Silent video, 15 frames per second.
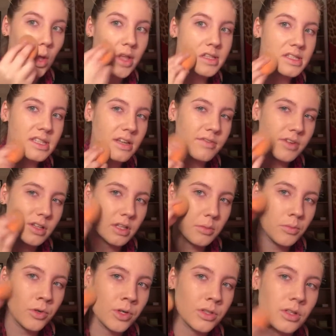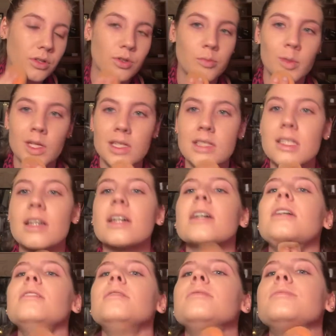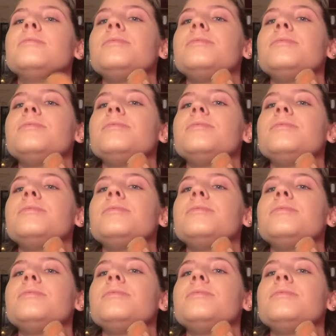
It's definitely more on the luminous side